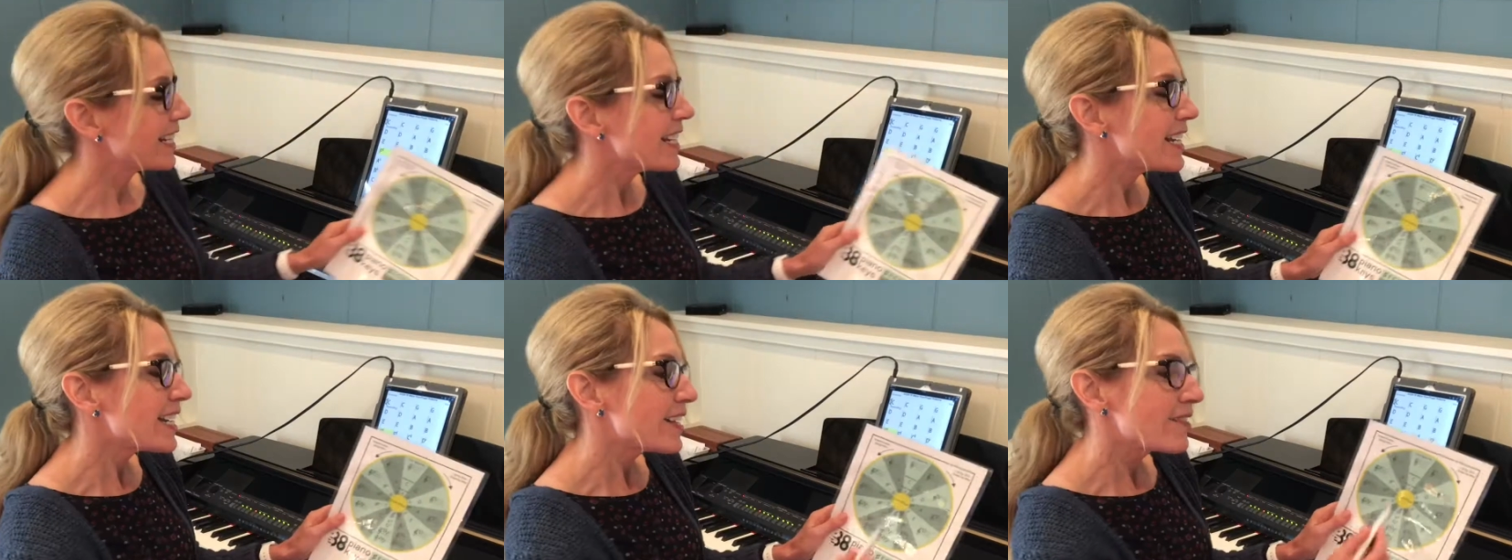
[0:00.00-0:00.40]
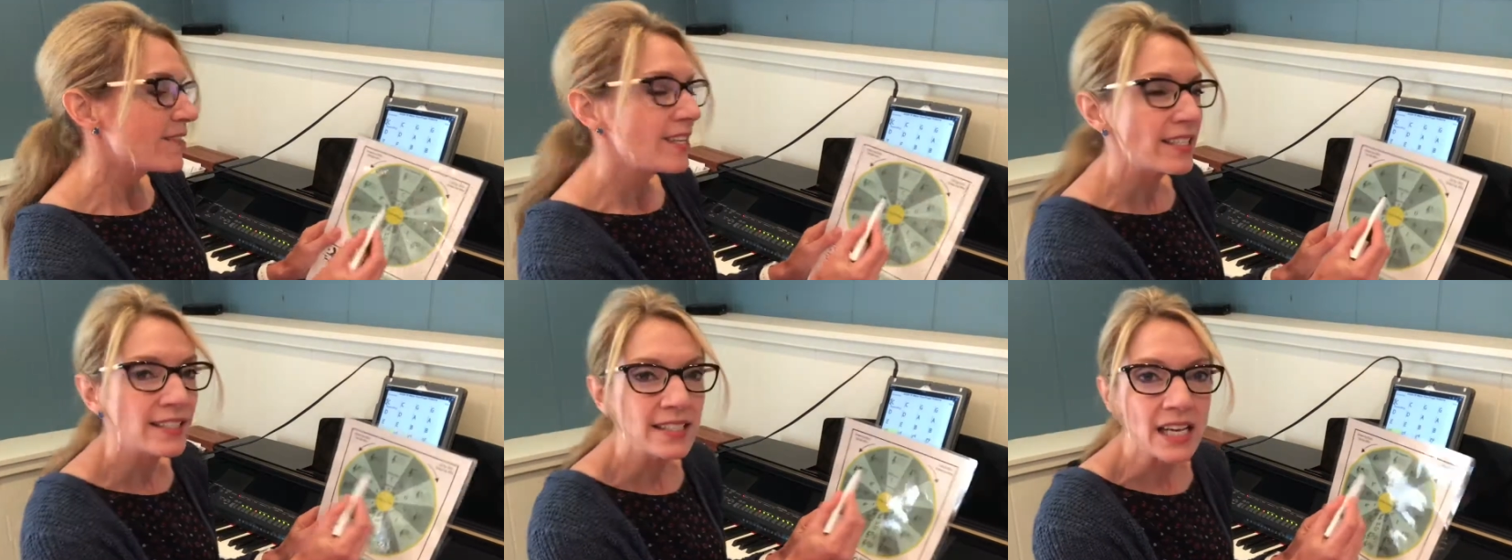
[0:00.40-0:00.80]
that
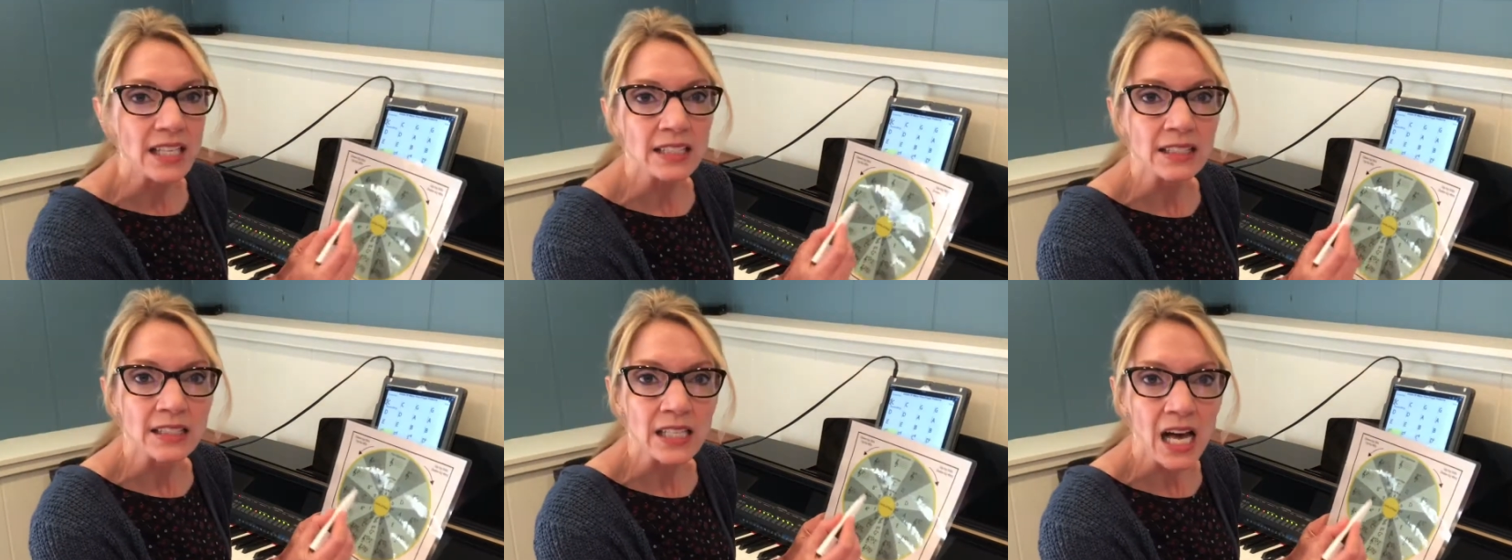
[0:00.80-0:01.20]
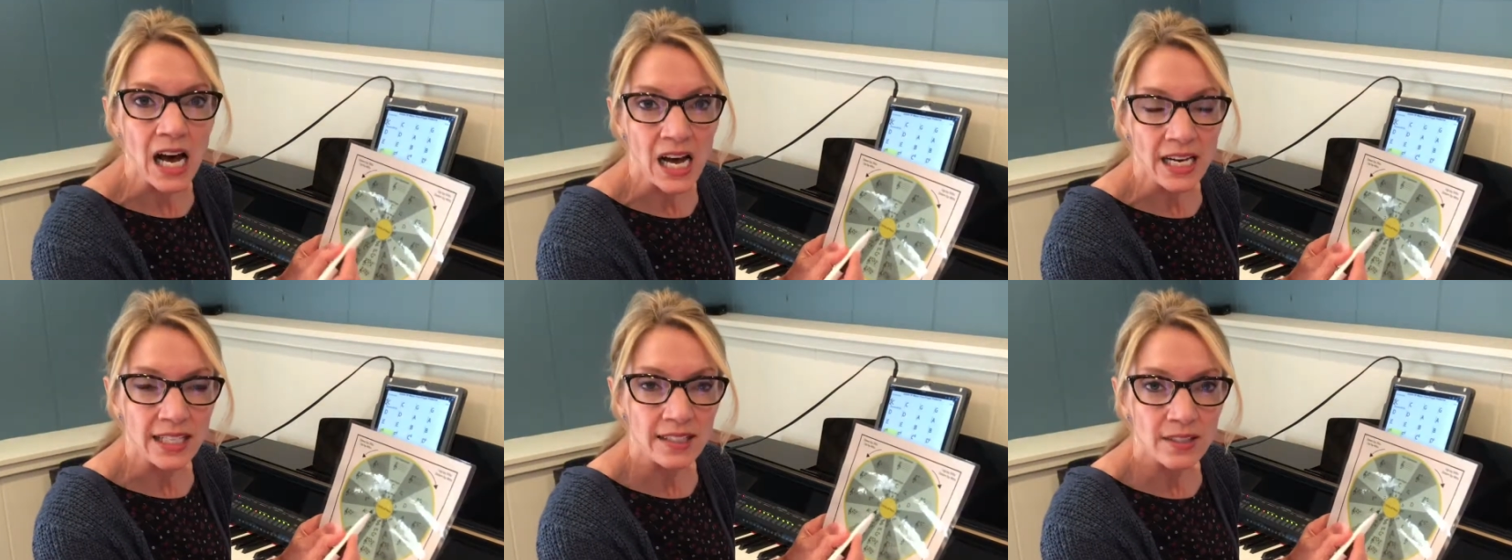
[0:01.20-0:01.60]
this
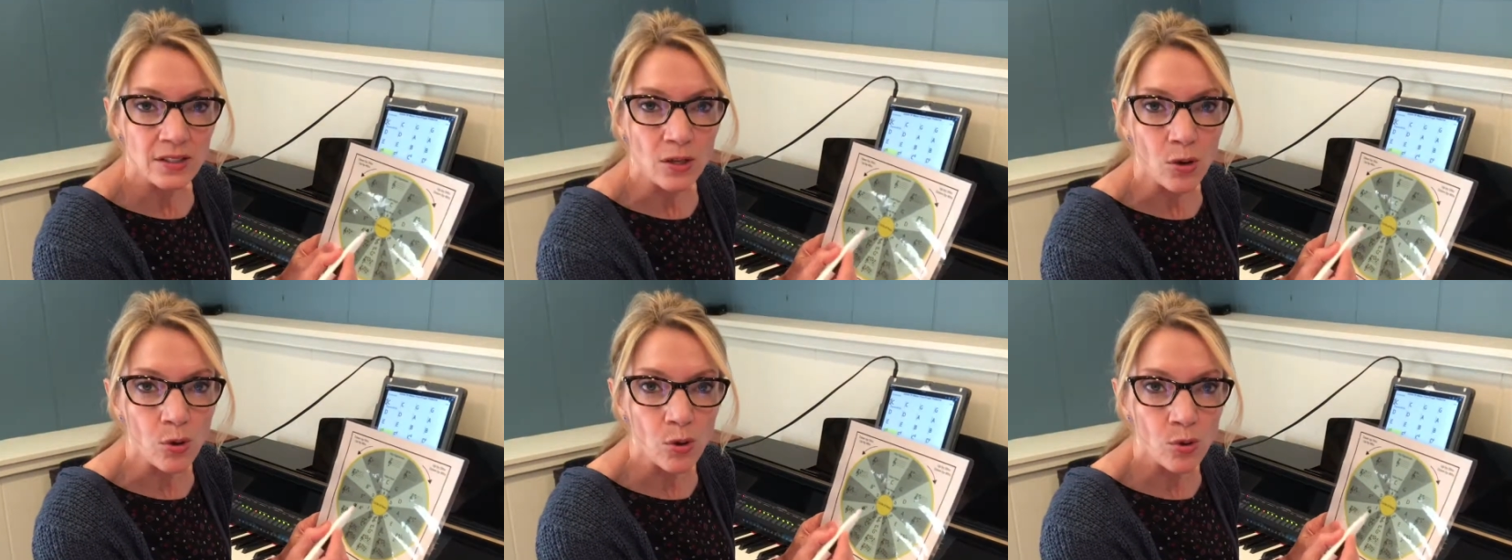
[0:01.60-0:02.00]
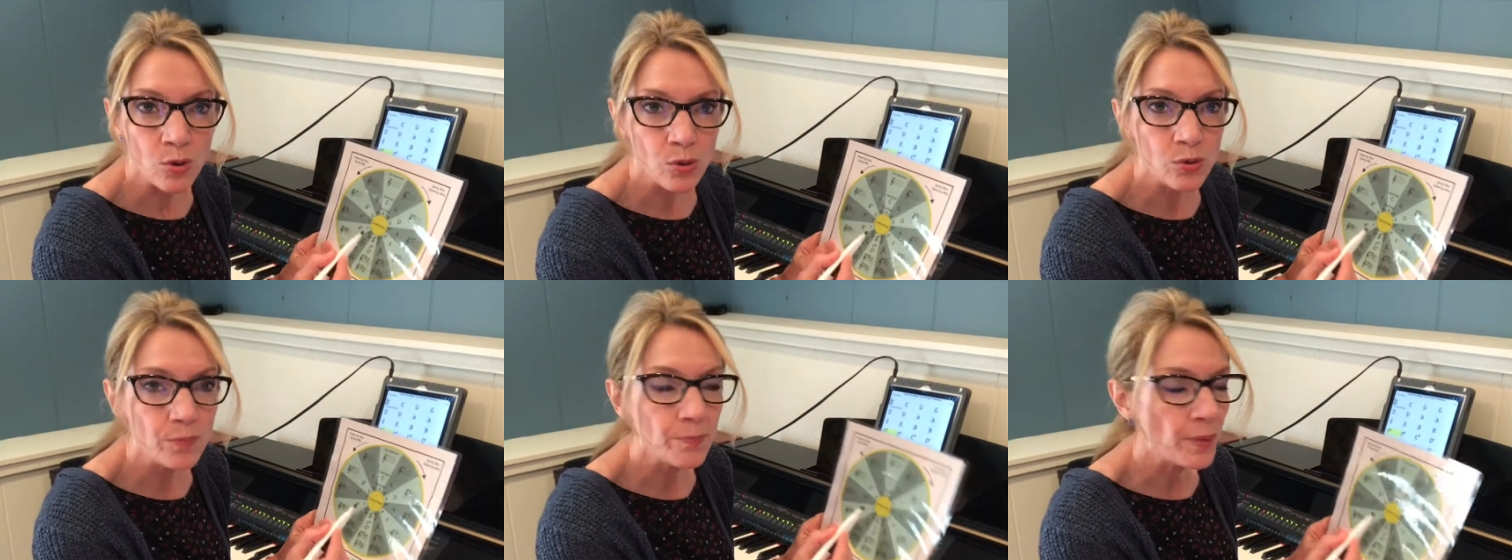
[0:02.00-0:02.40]
unlocks a
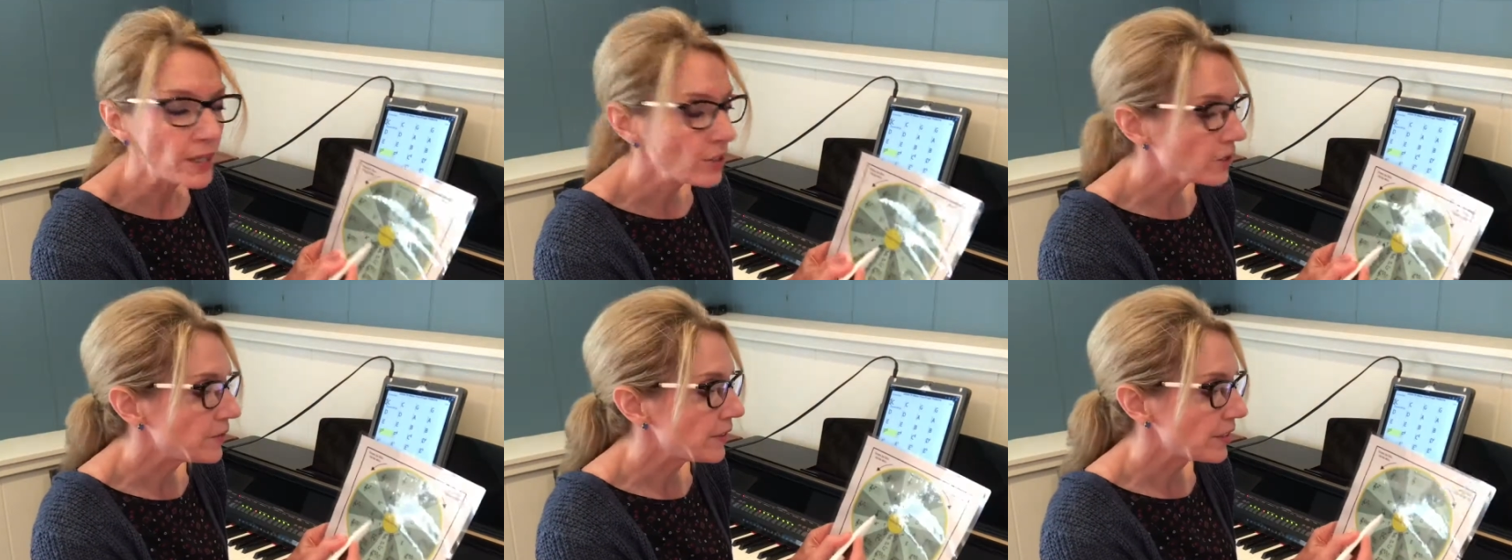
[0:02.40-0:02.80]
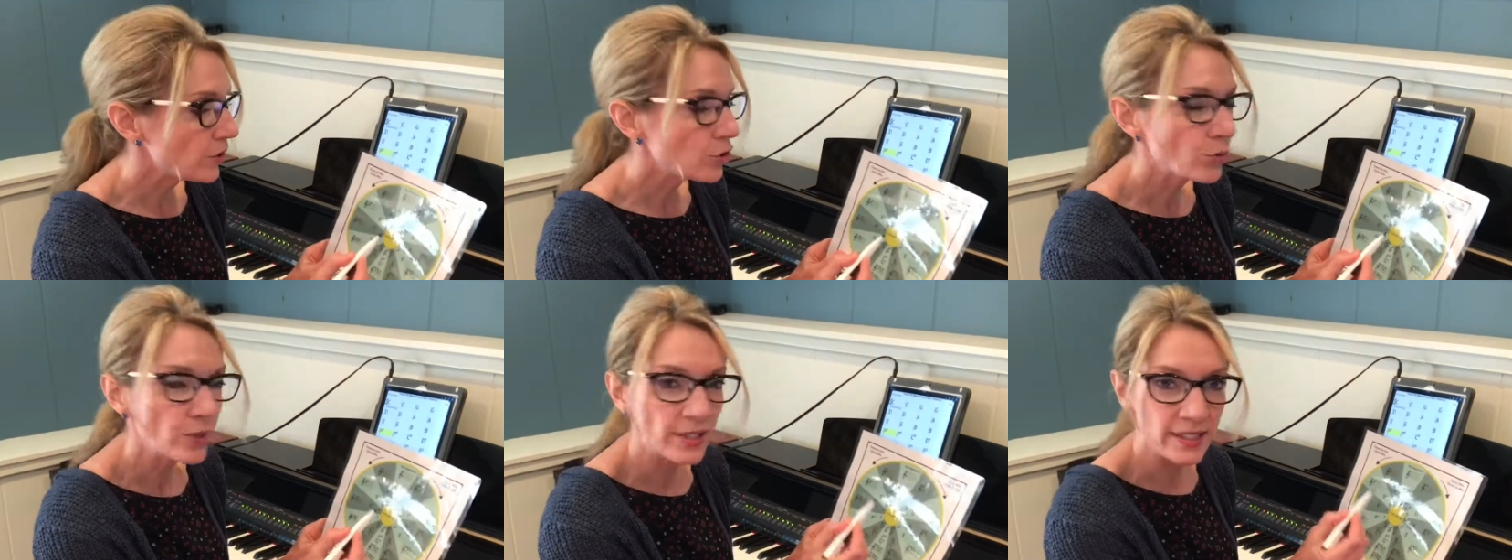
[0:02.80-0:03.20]
whole bunch of
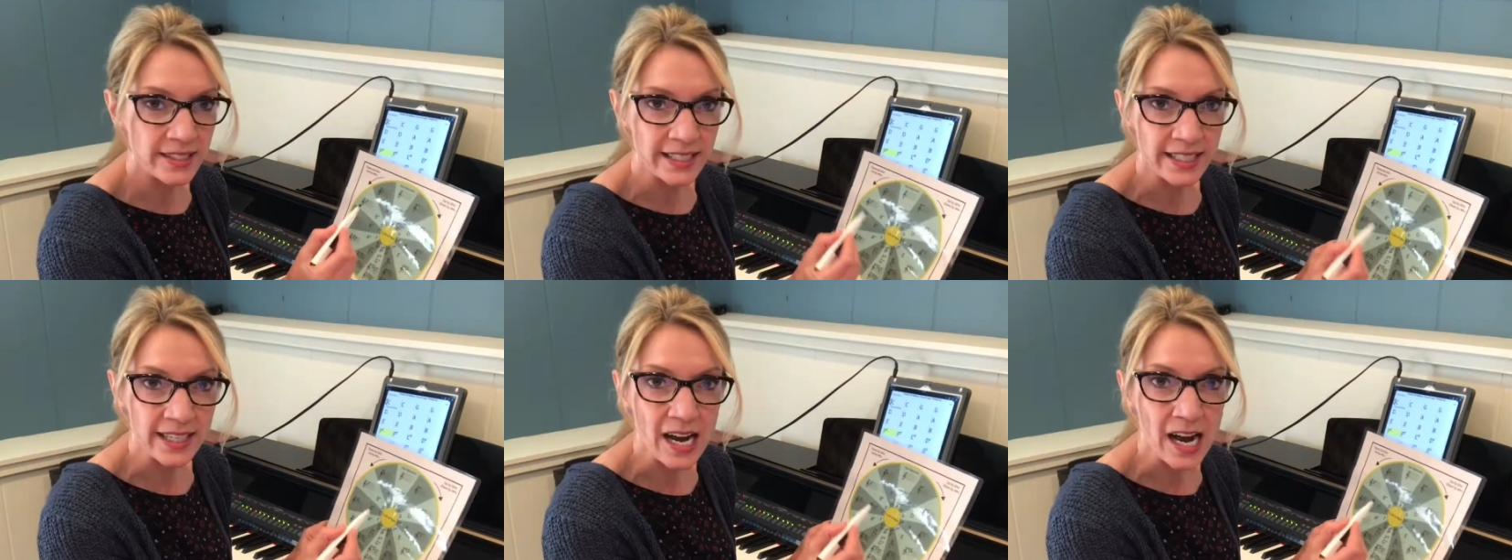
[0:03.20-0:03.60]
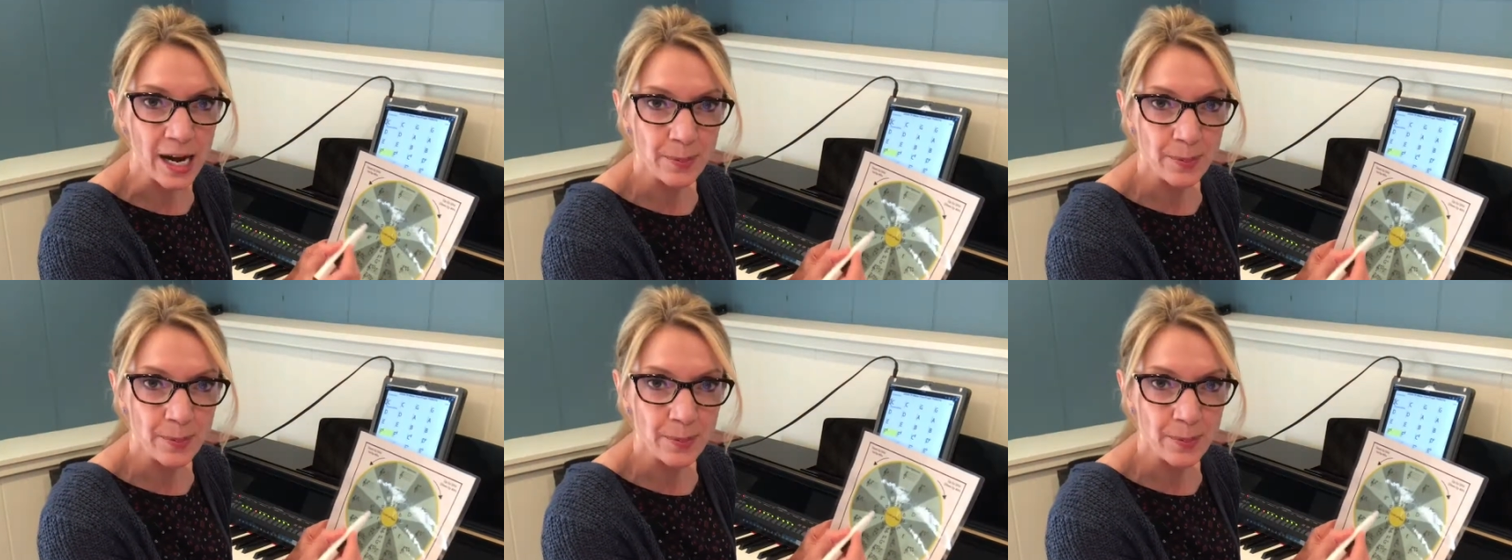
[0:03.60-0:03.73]
interesting